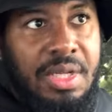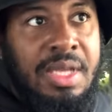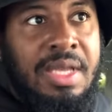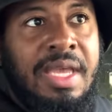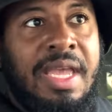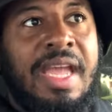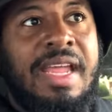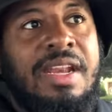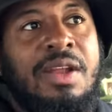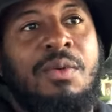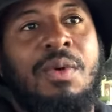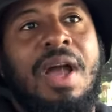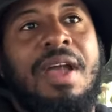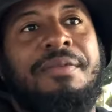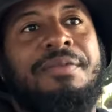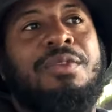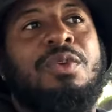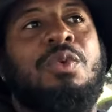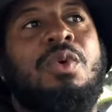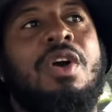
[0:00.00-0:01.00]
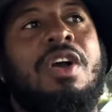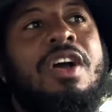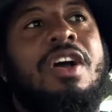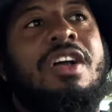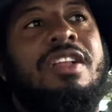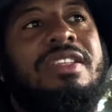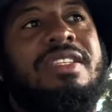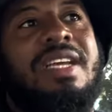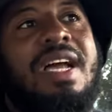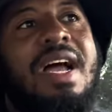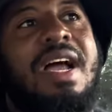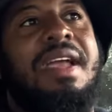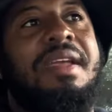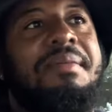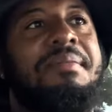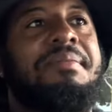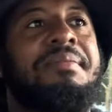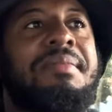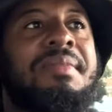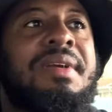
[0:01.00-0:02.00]
get the wife to work on
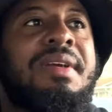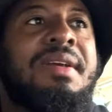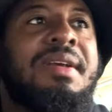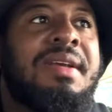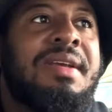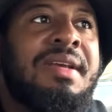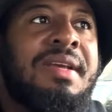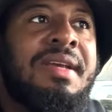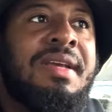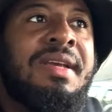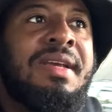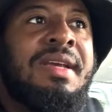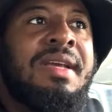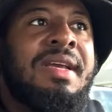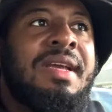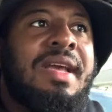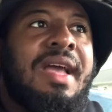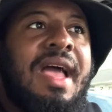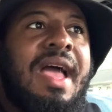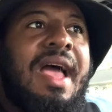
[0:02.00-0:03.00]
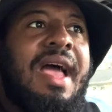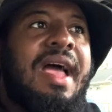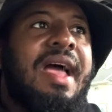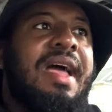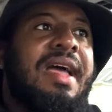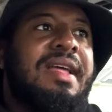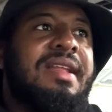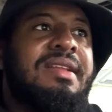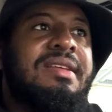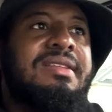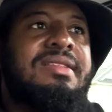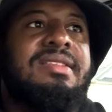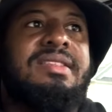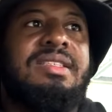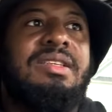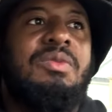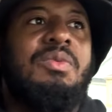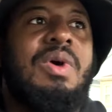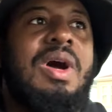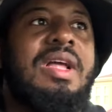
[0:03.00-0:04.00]
time and
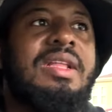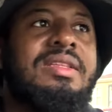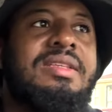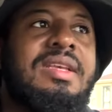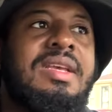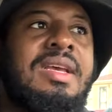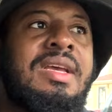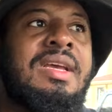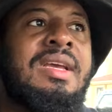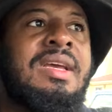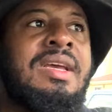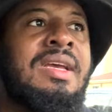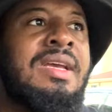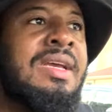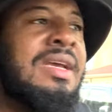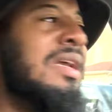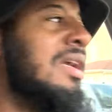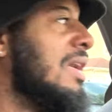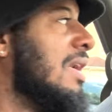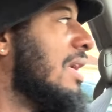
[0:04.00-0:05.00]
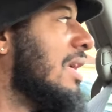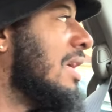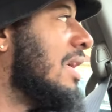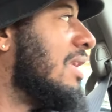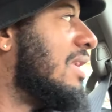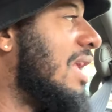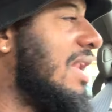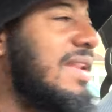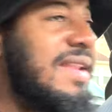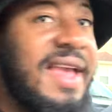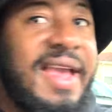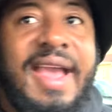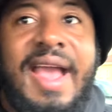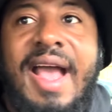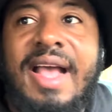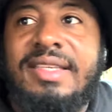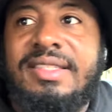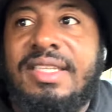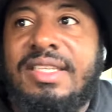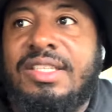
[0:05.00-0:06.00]
see what the day
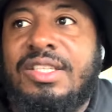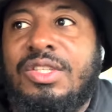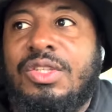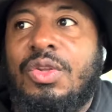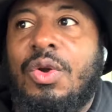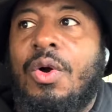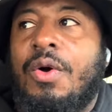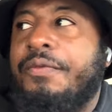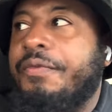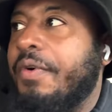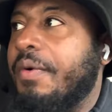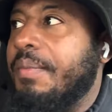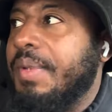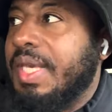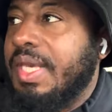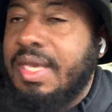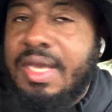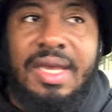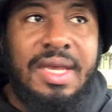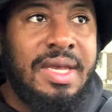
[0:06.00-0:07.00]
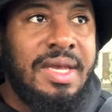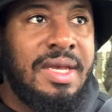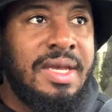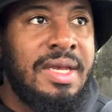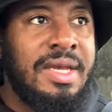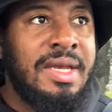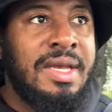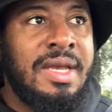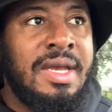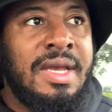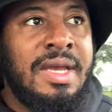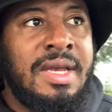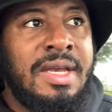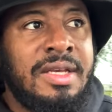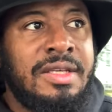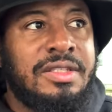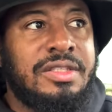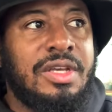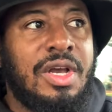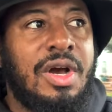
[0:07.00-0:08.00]
has in store for me.
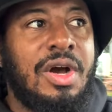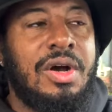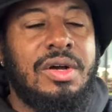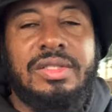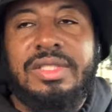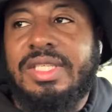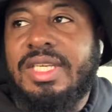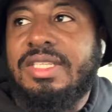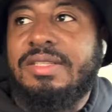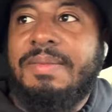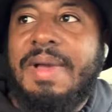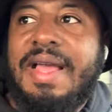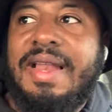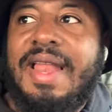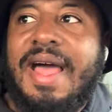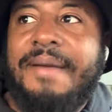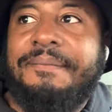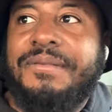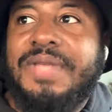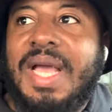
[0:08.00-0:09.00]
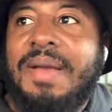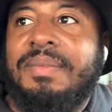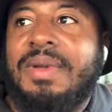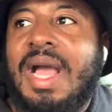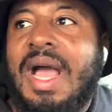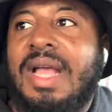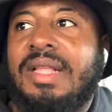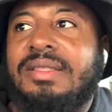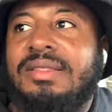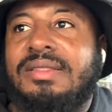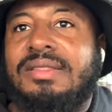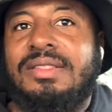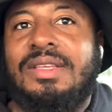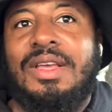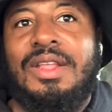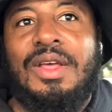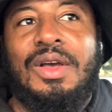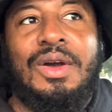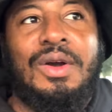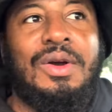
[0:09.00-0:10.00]
So since my laptop got,
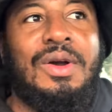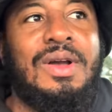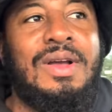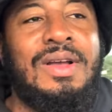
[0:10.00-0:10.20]
you know,